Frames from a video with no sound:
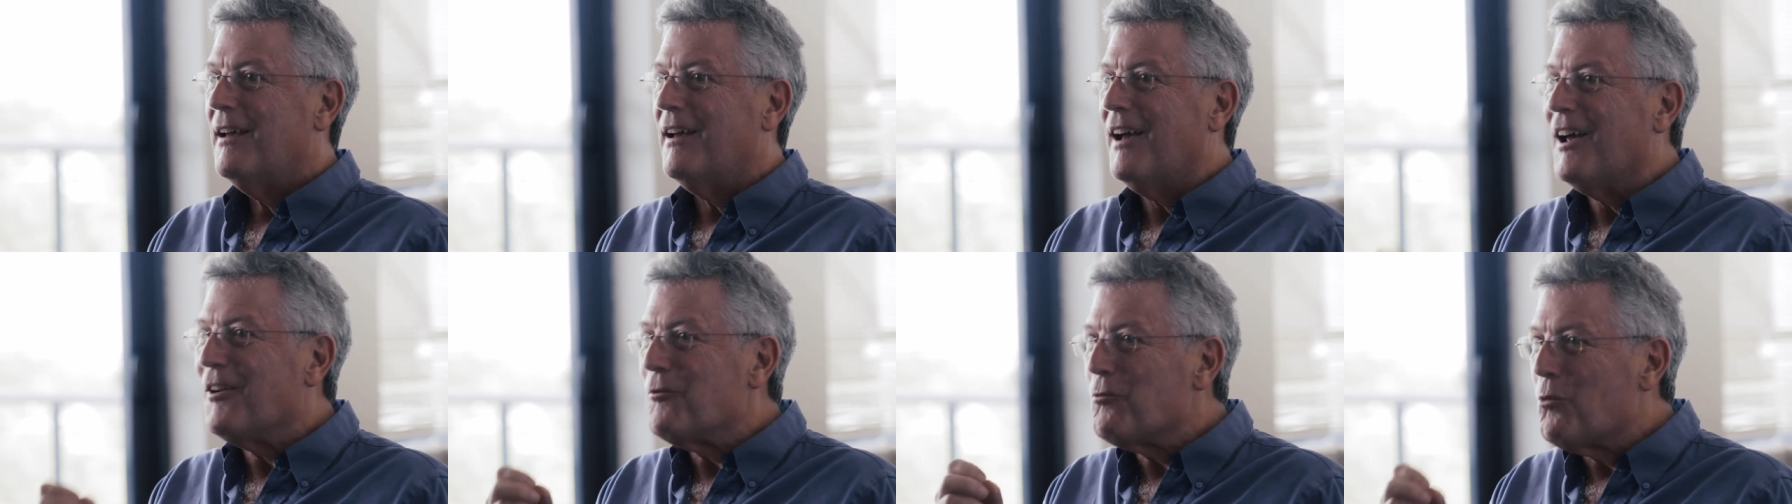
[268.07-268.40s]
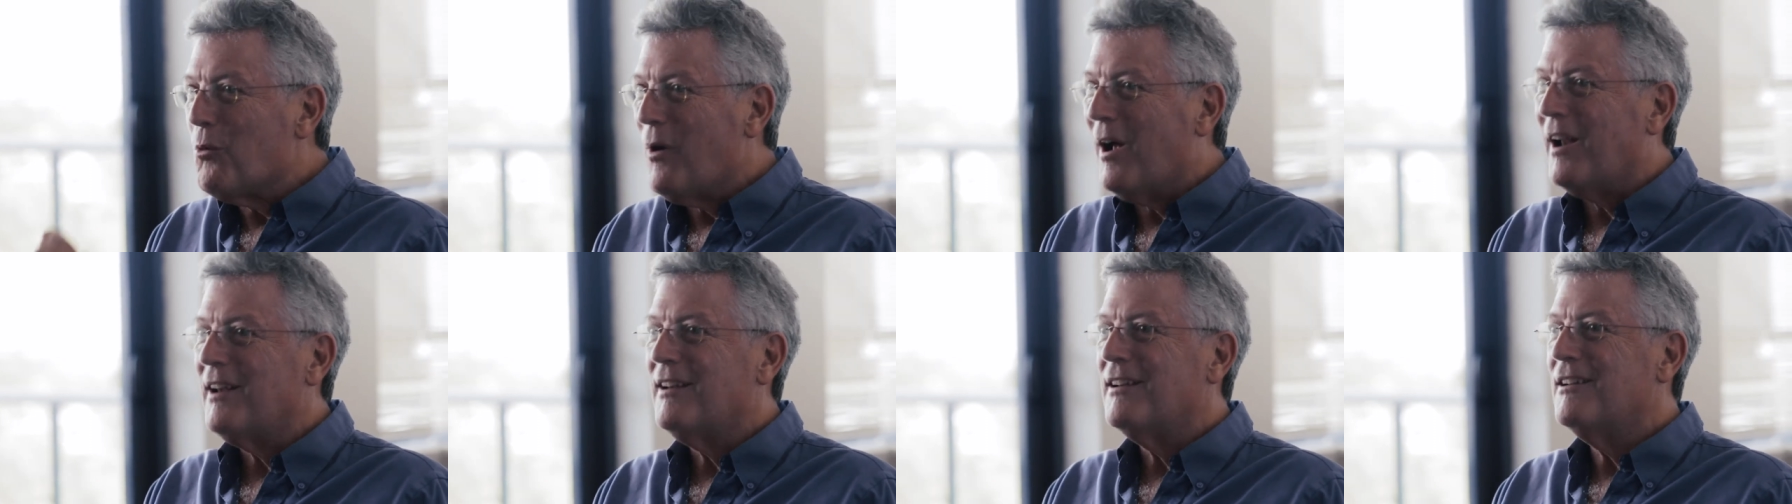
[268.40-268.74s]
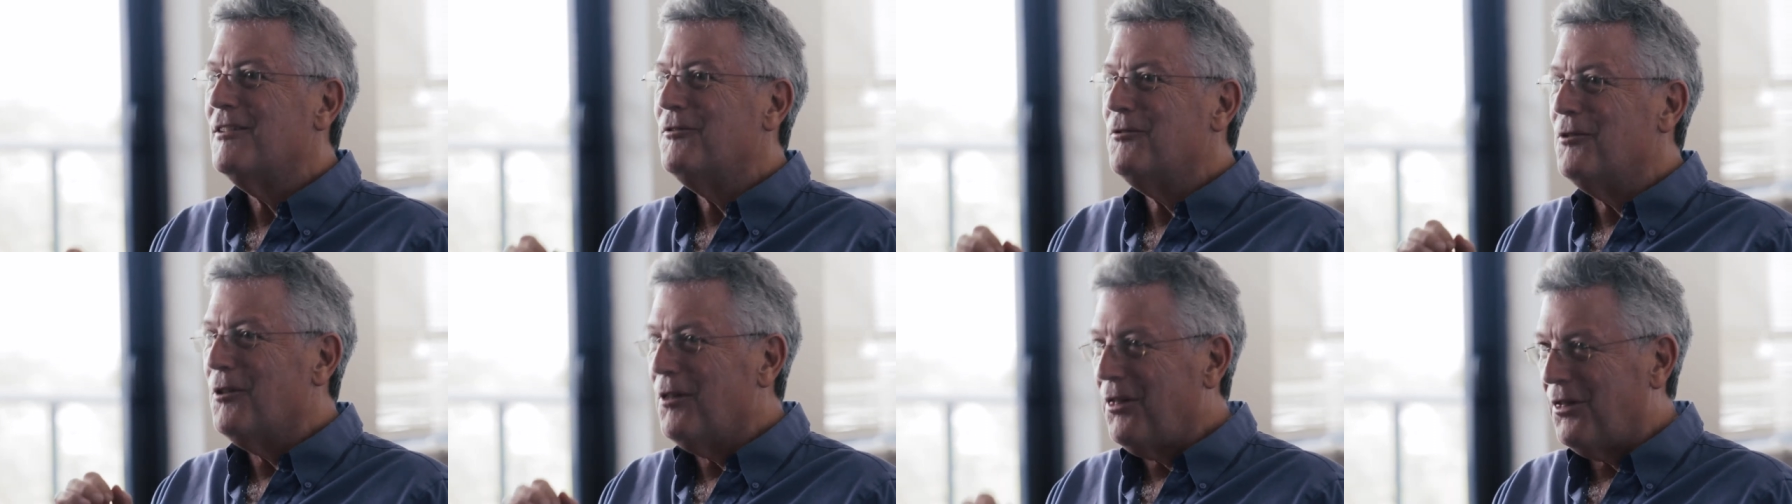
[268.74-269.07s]
and
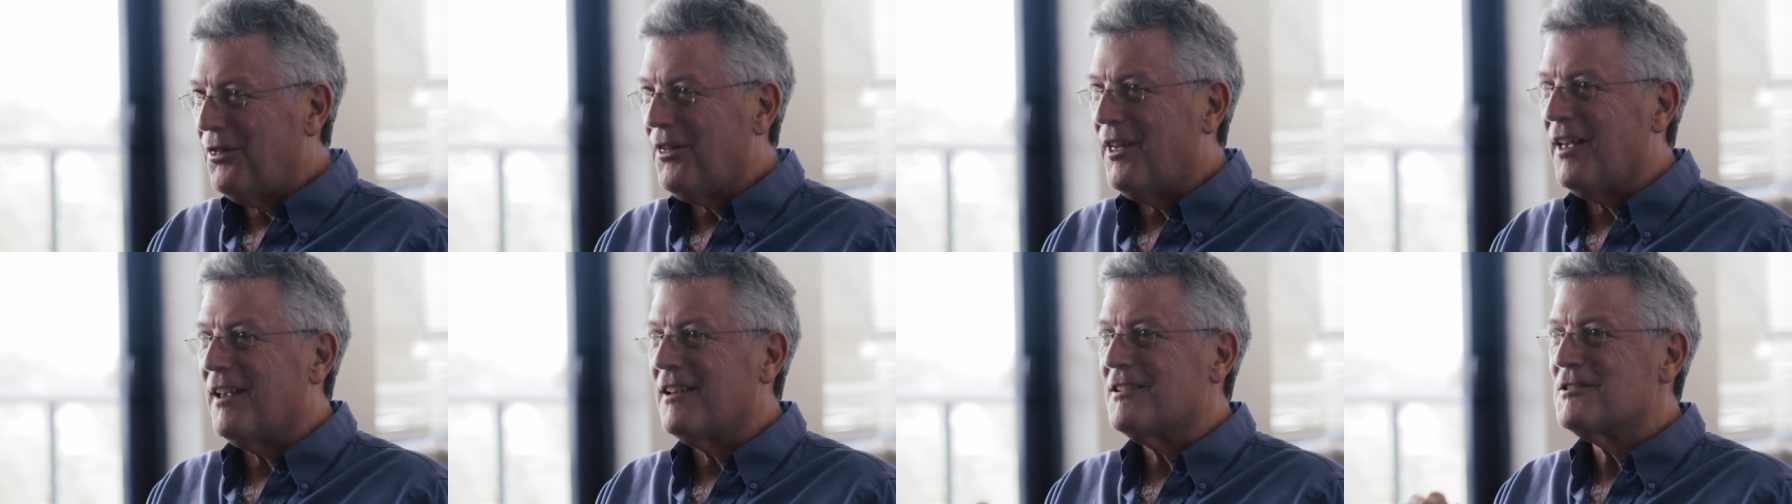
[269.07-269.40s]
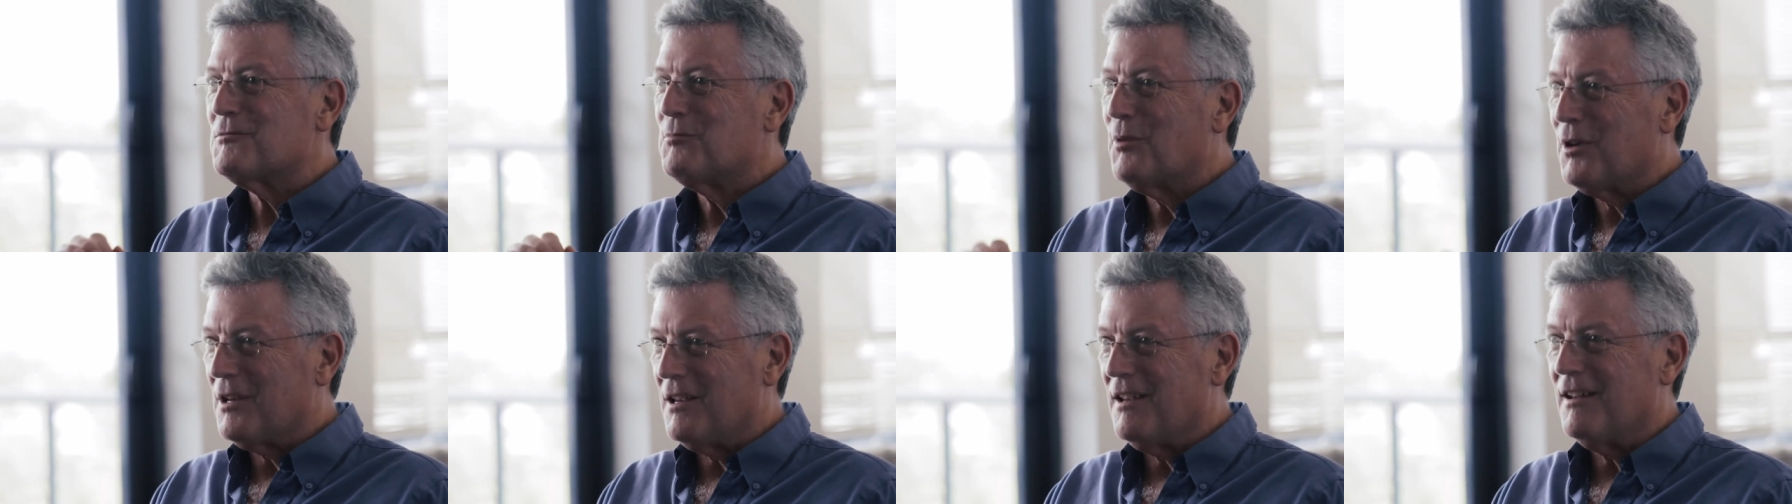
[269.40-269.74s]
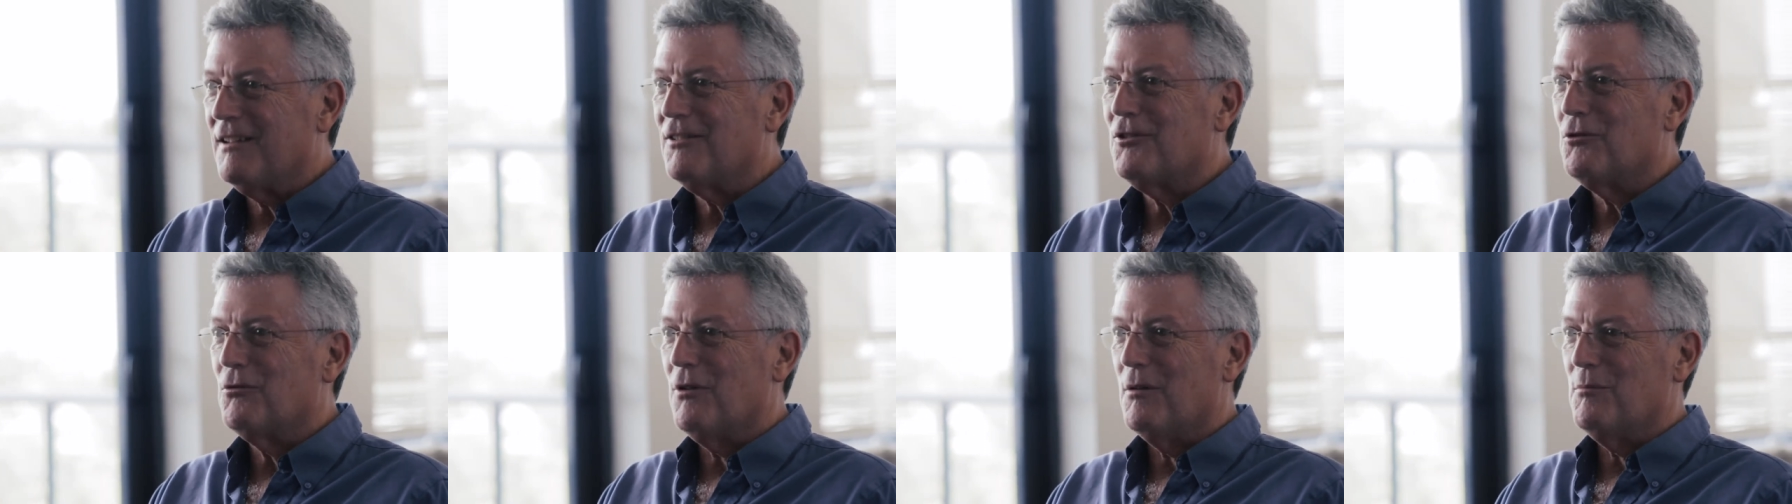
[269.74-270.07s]
wonderful things
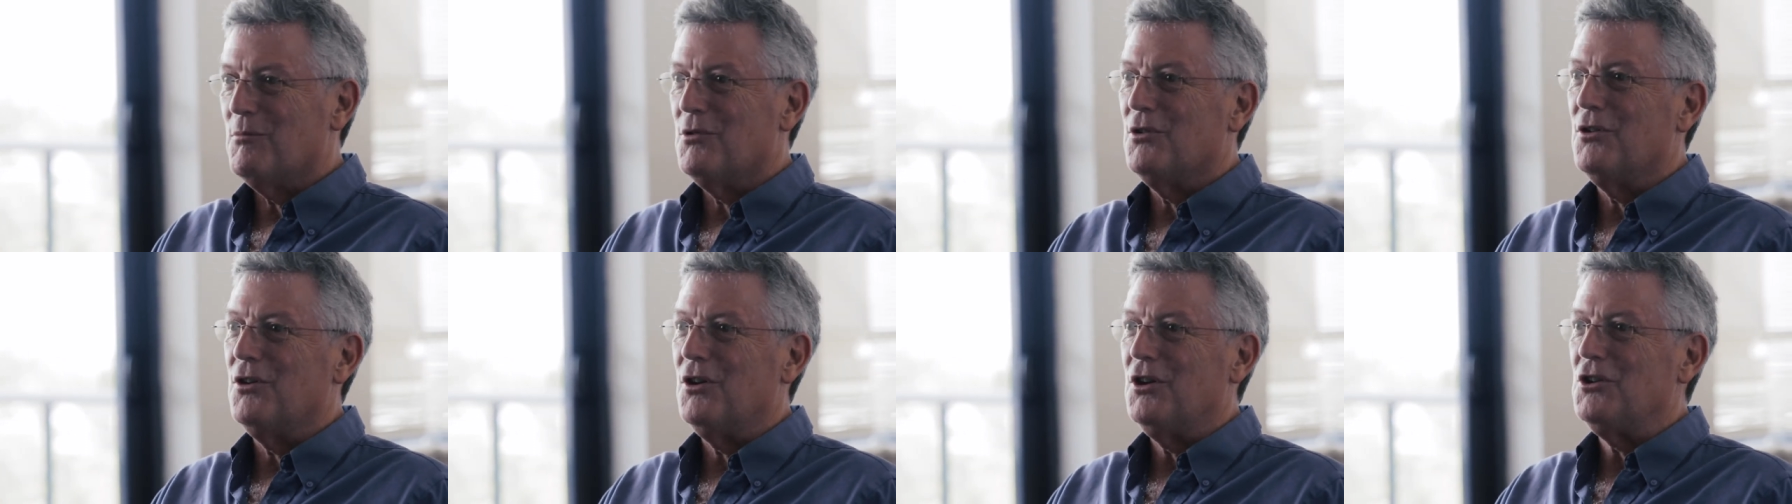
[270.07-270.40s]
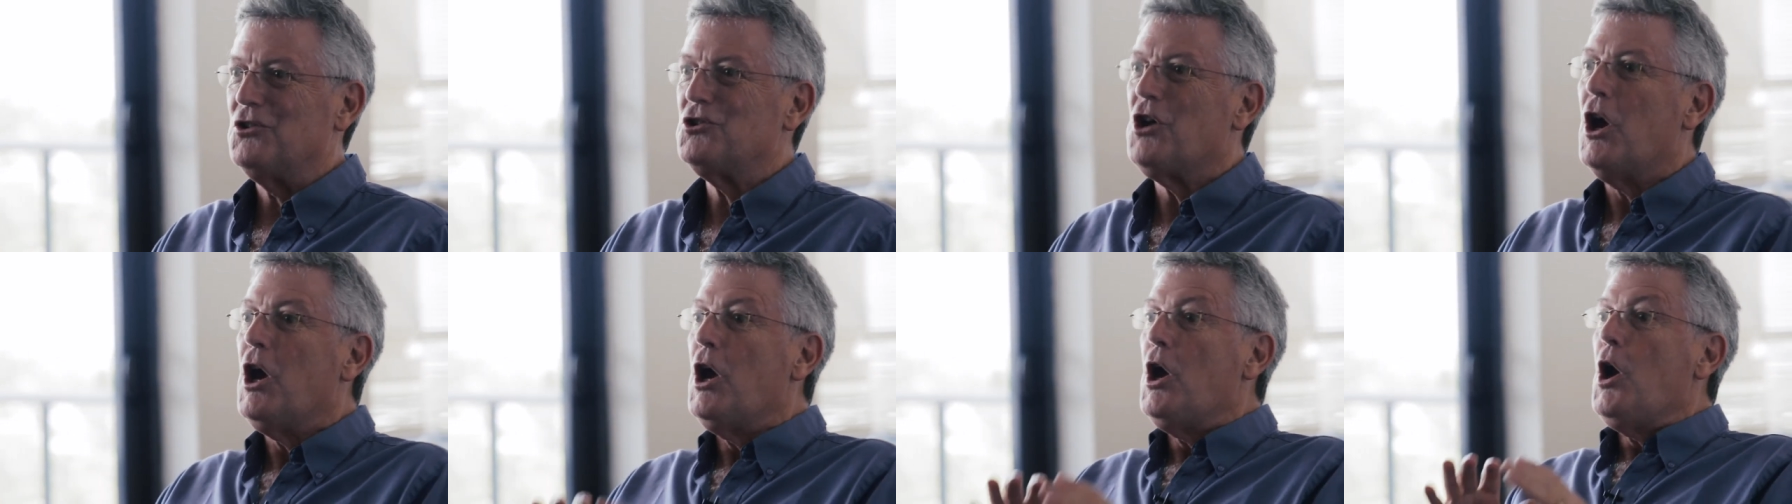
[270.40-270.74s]
begin to emerge.